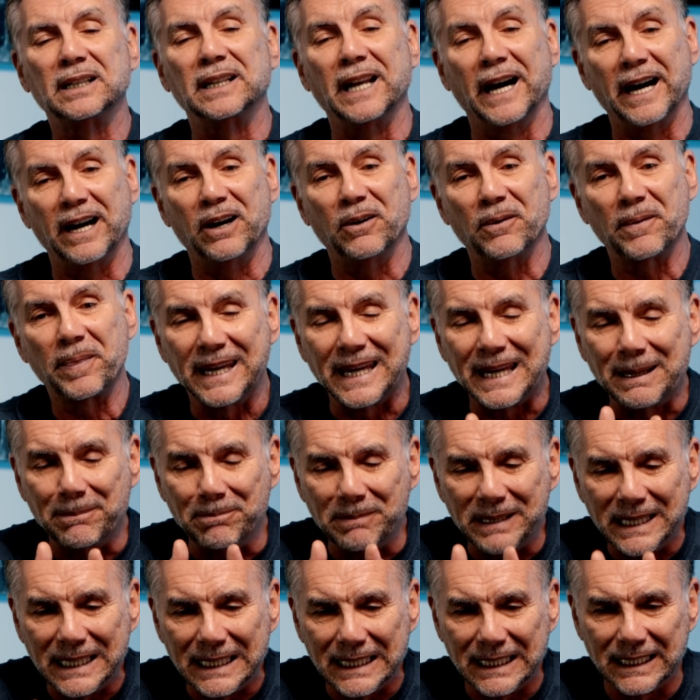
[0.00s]
Now,
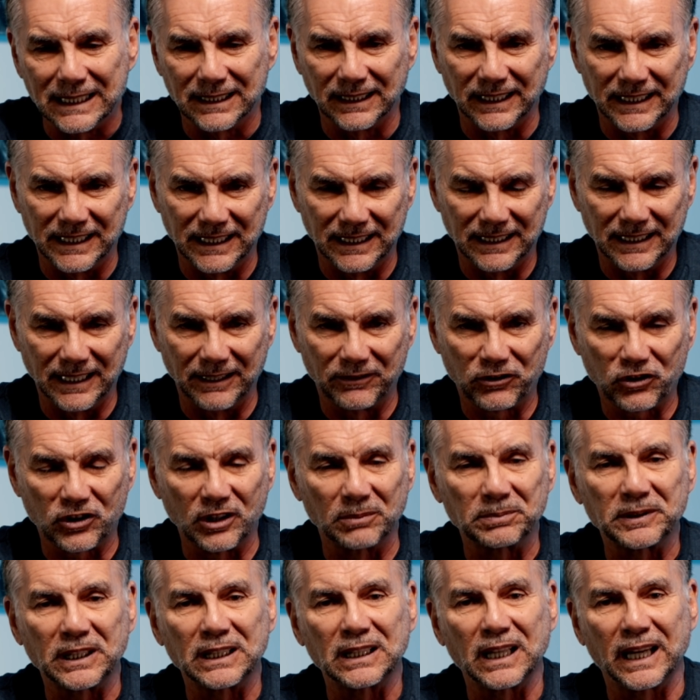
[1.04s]
immediately, if
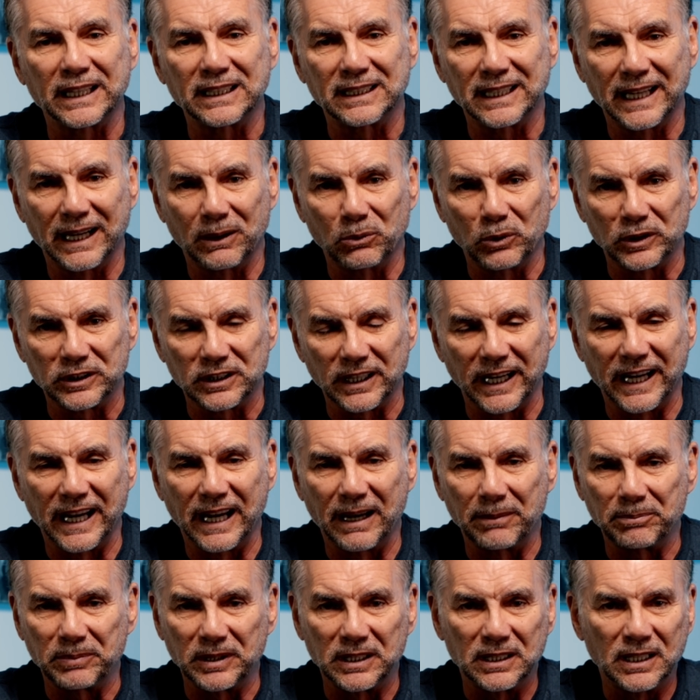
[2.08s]
something like that were to
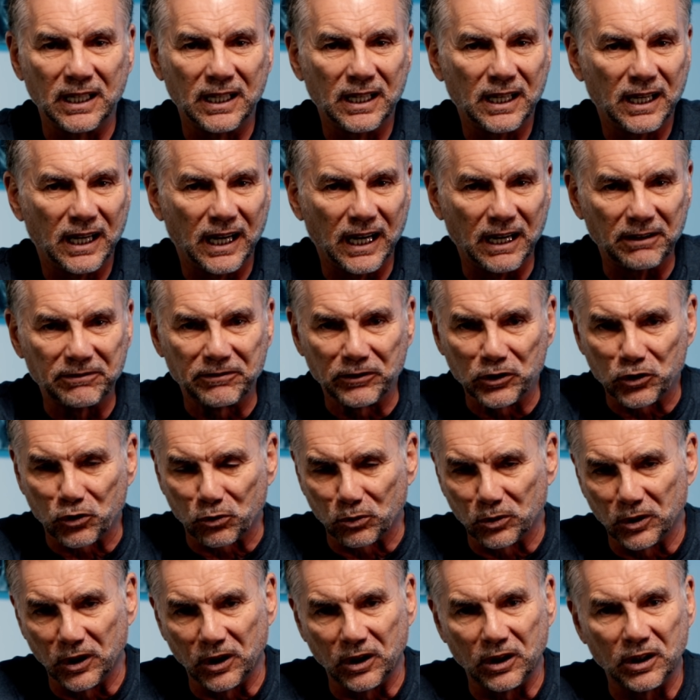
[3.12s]
happen,
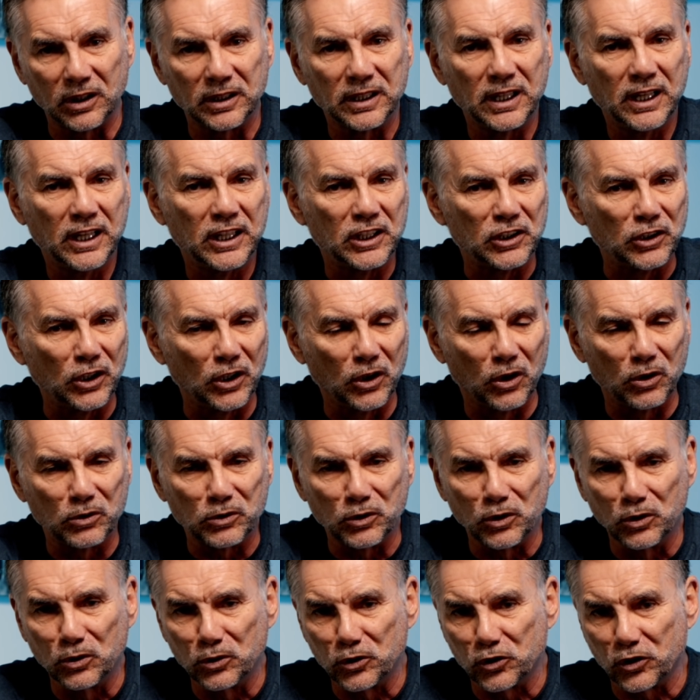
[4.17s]
Hoffa's wrong. You
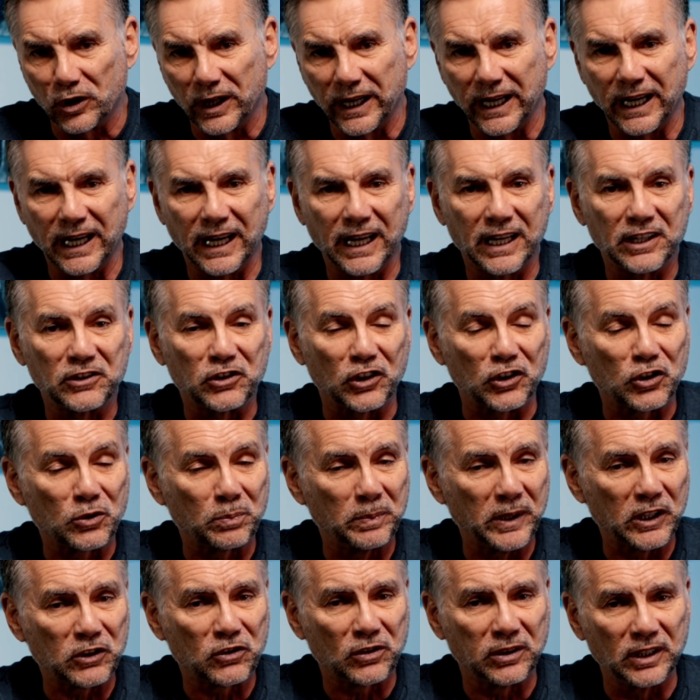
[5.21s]
don't use your hands,
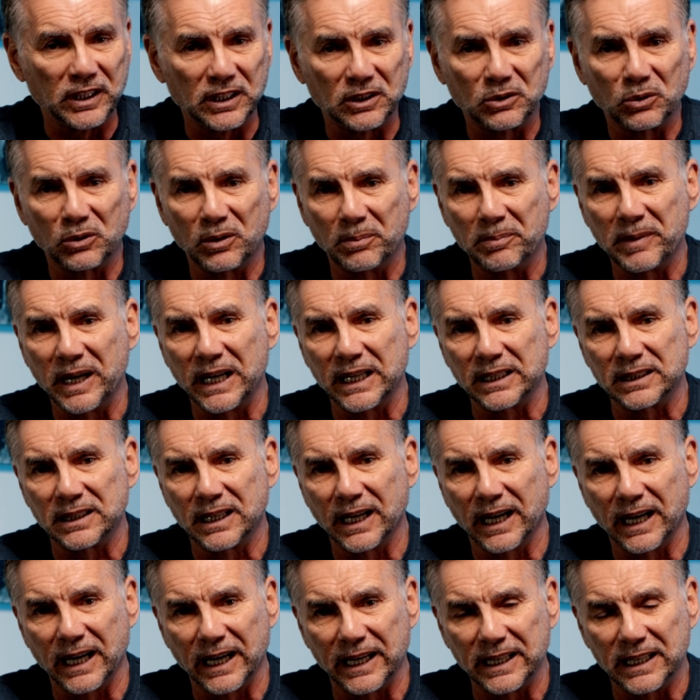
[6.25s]
especially to a made
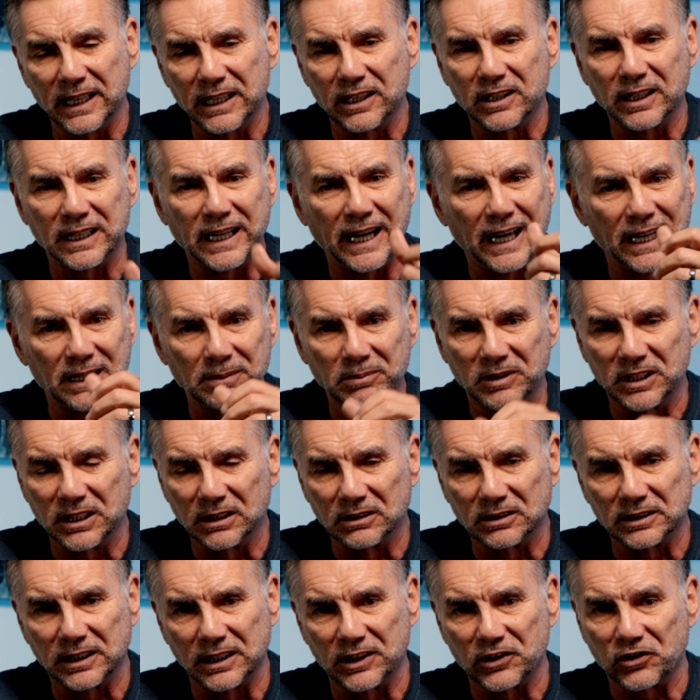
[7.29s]
guy. He could have had him
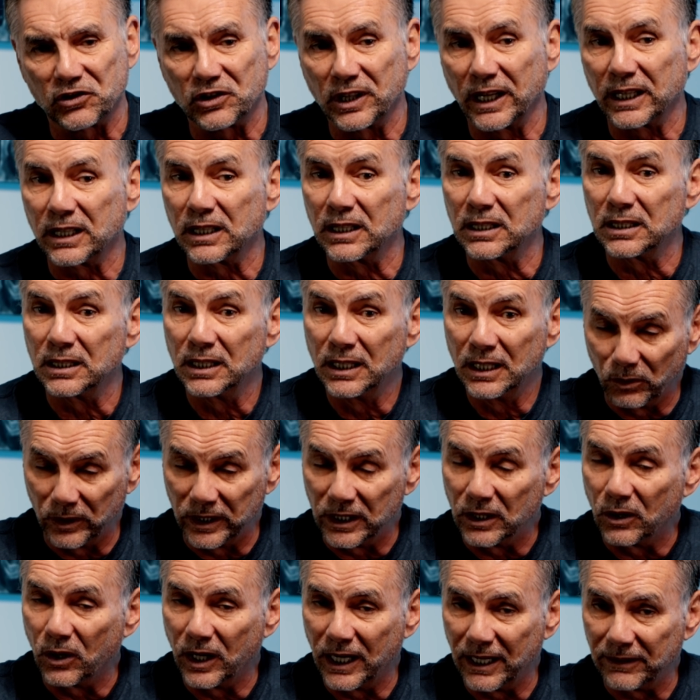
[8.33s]
killed in a second. We
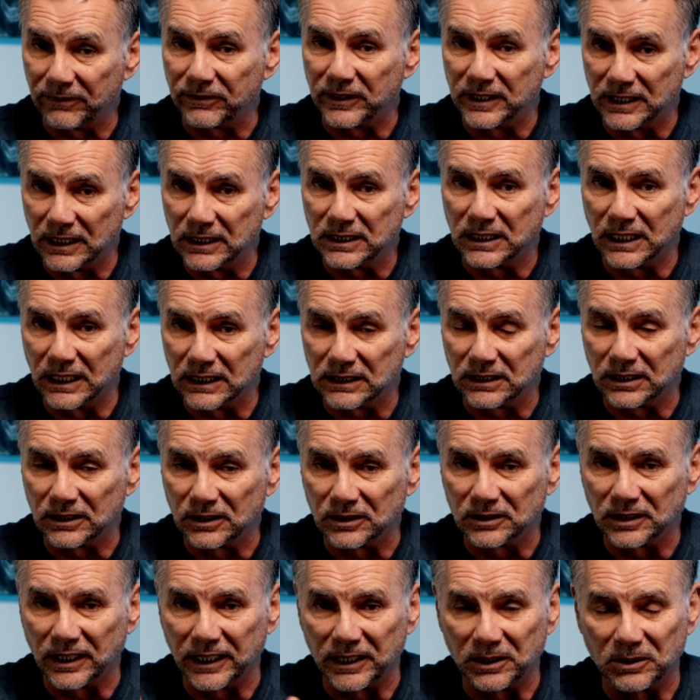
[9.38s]
know Hoffa did get
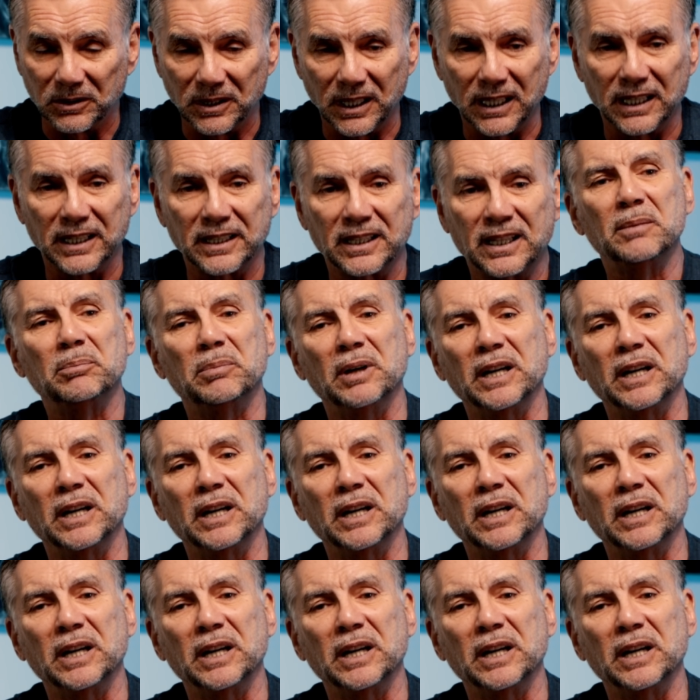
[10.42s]
killed later on.